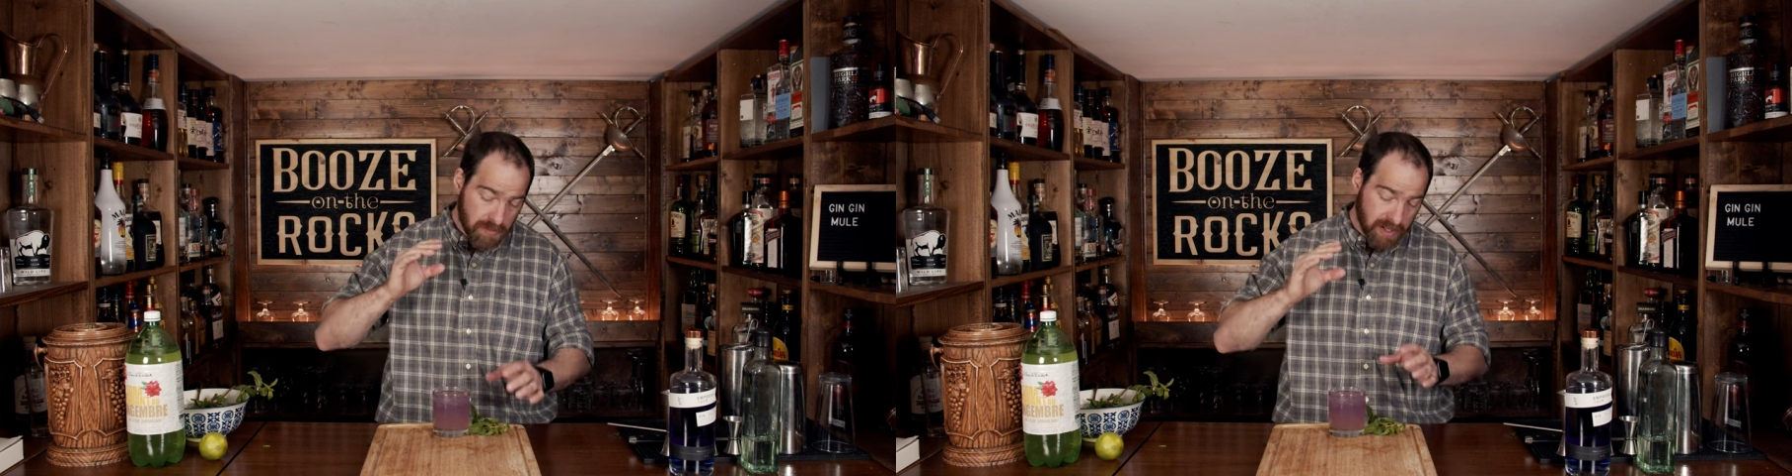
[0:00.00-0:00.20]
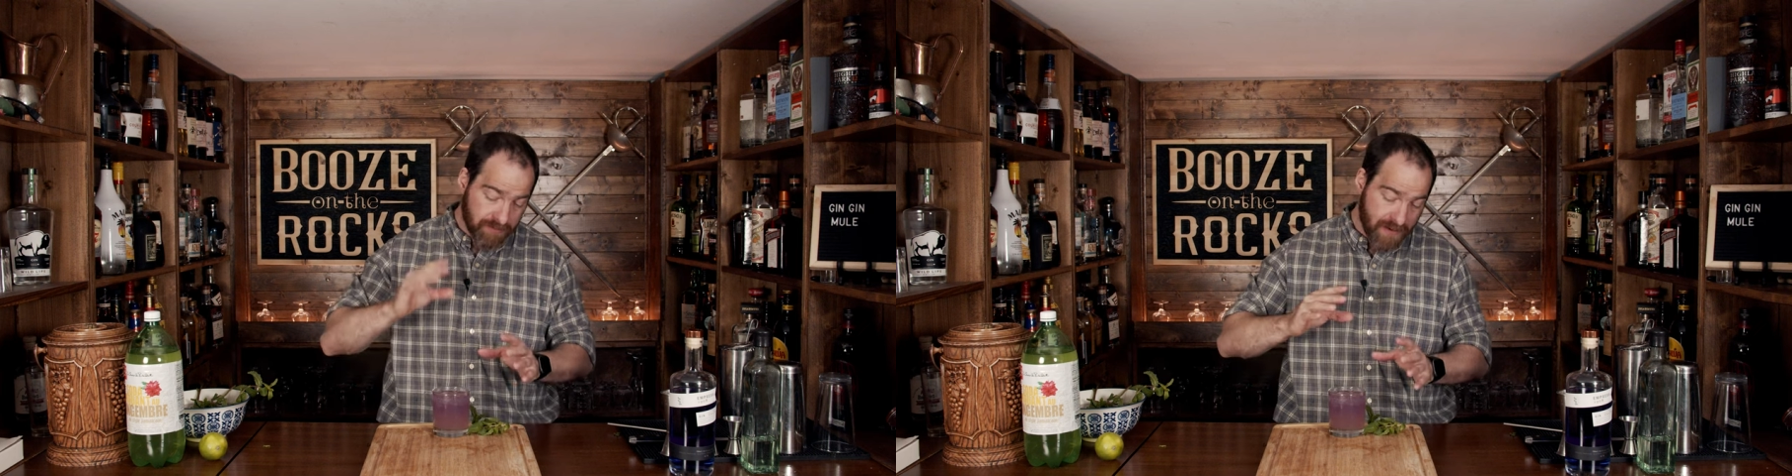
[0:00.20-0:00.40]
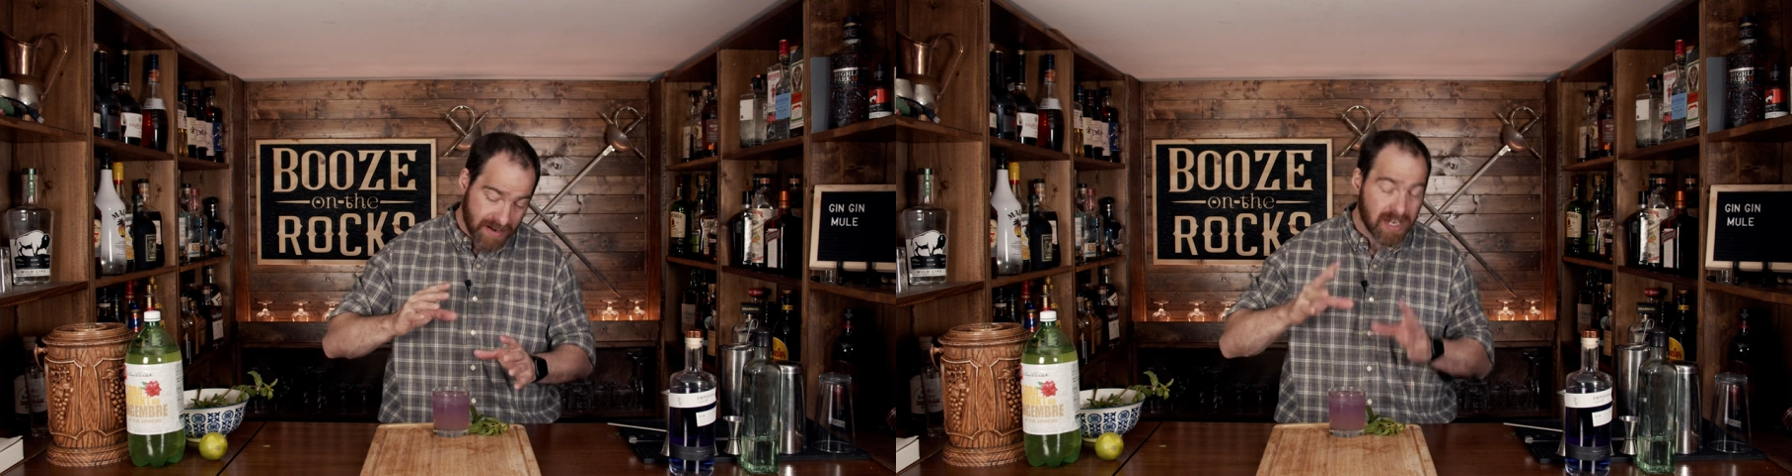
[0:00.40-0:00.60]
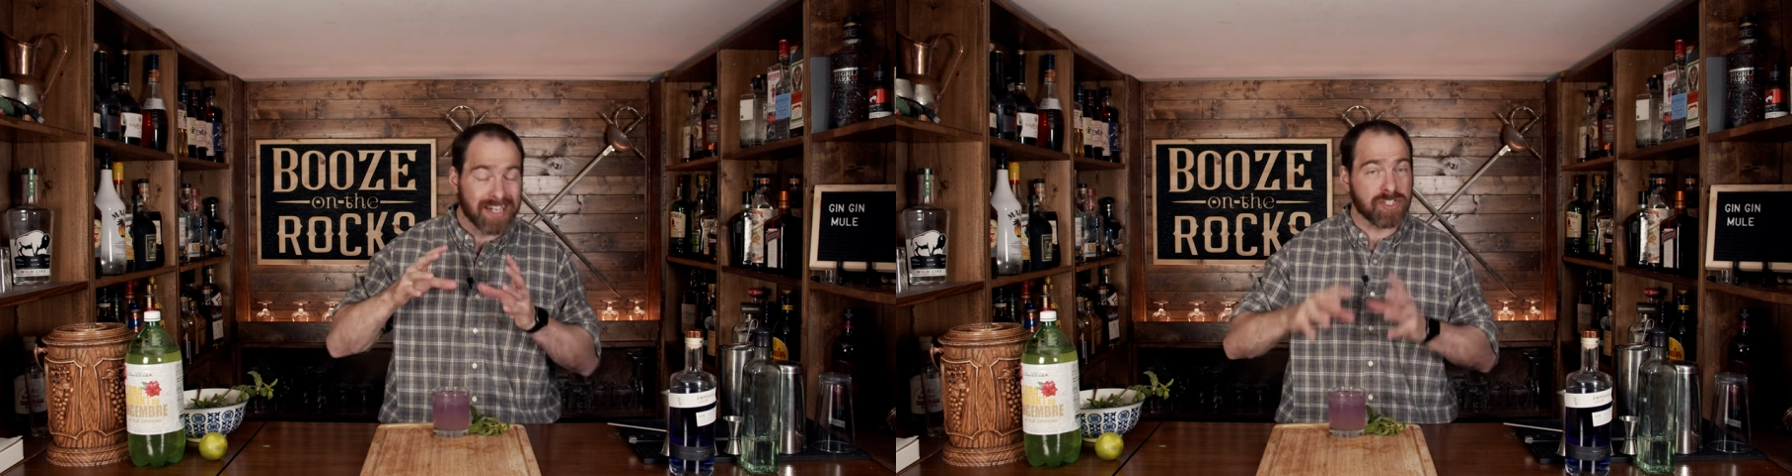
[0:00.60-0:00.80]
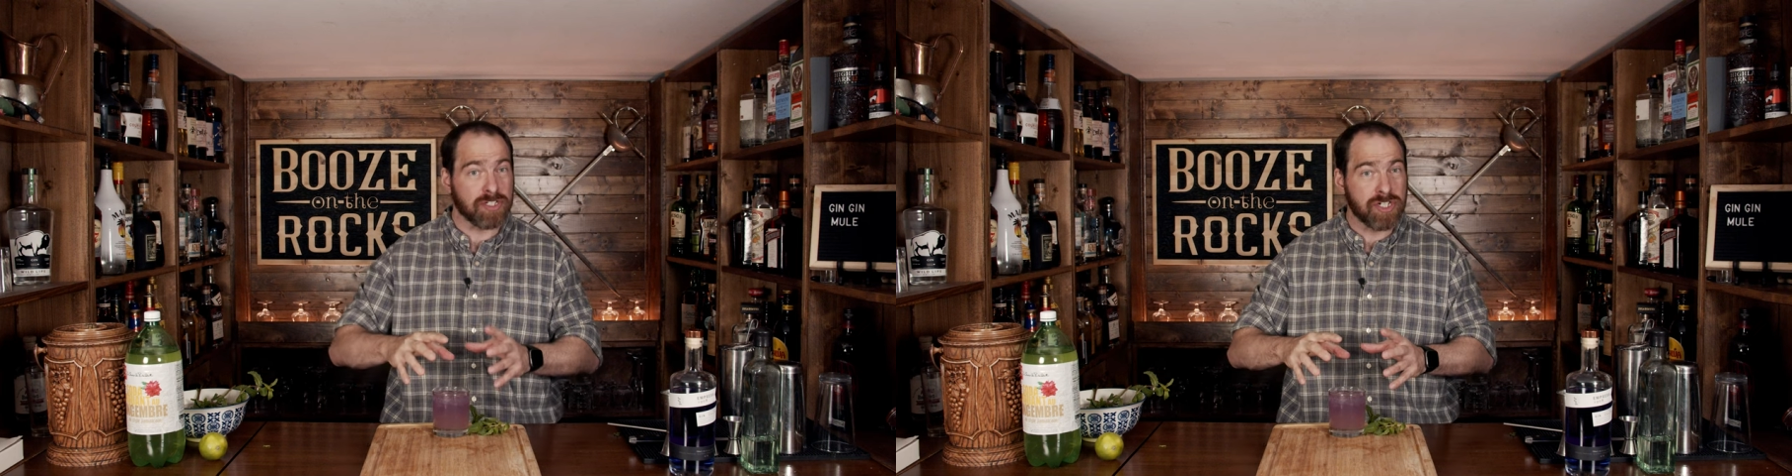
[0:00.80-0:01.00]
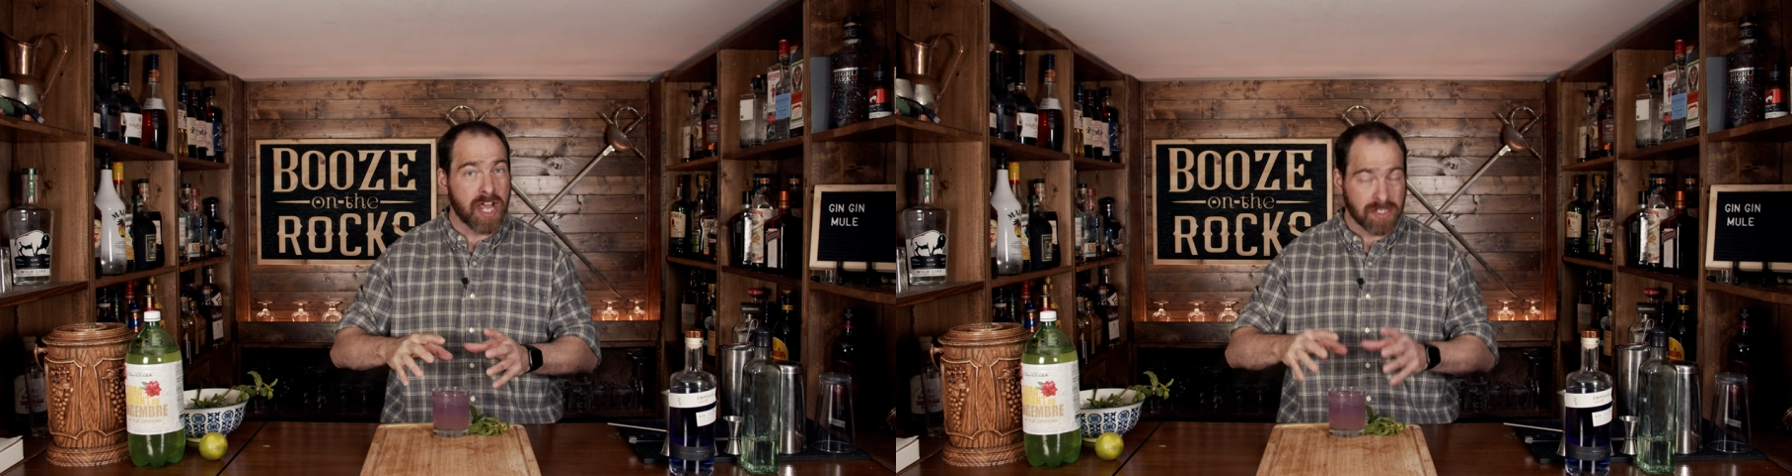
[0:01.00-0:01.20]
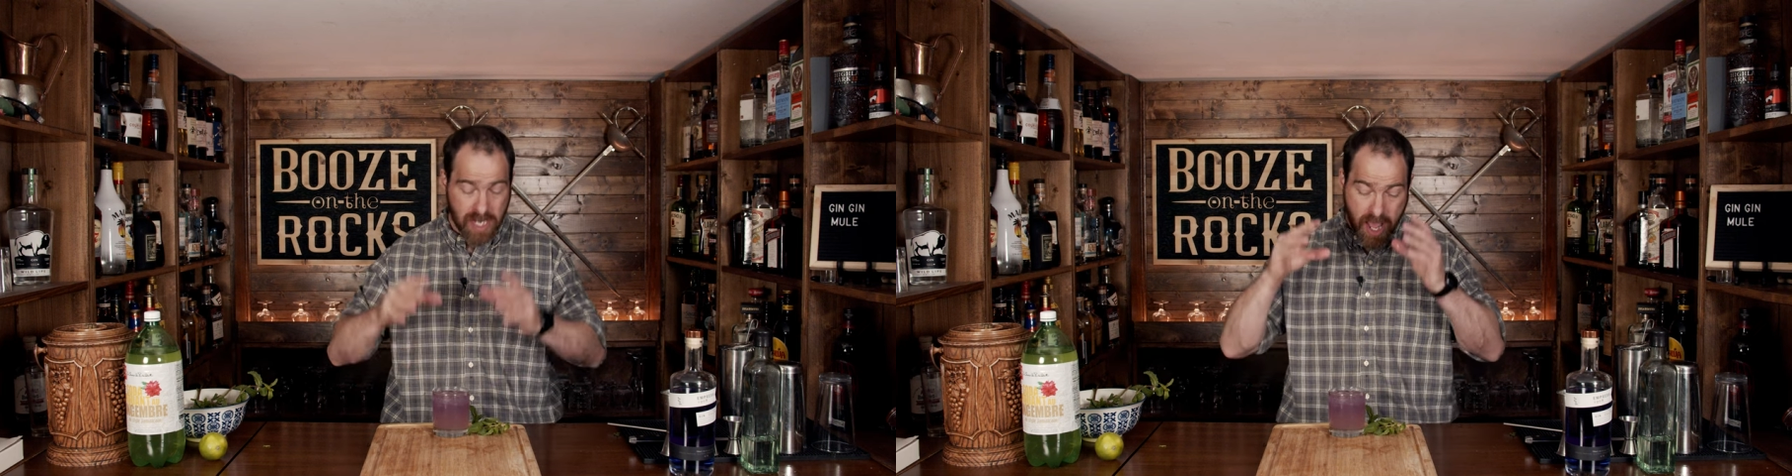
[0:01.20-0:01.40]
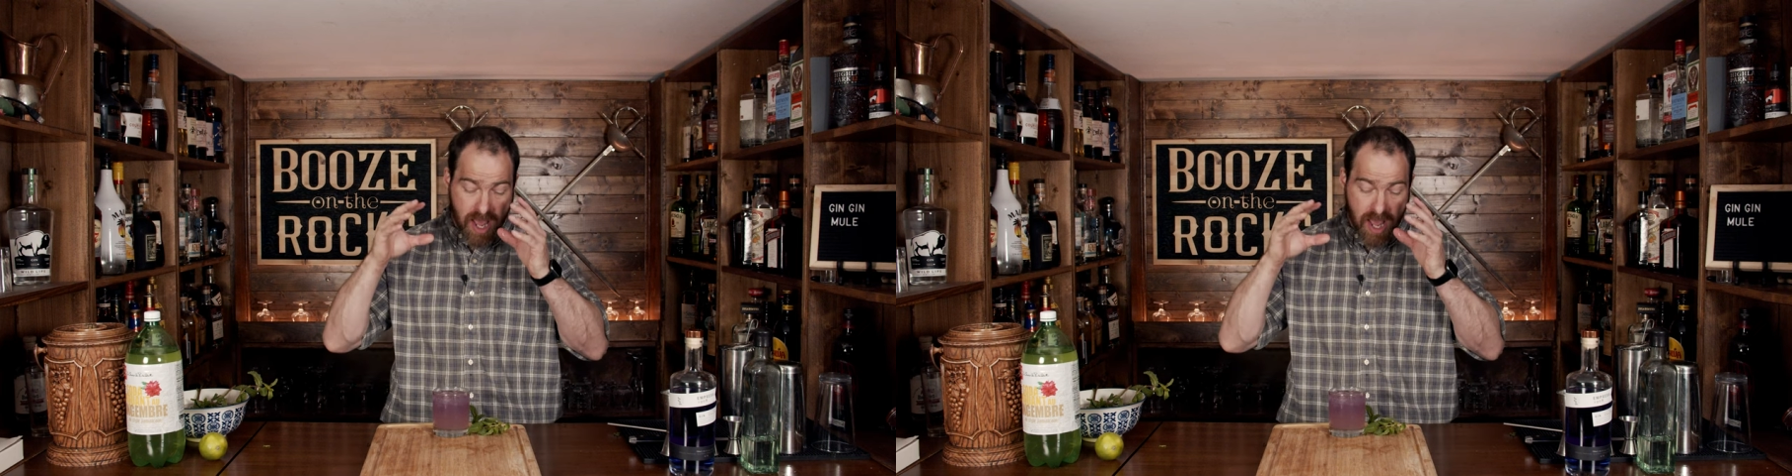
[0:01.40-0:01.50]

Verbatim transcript: In fact, I suggest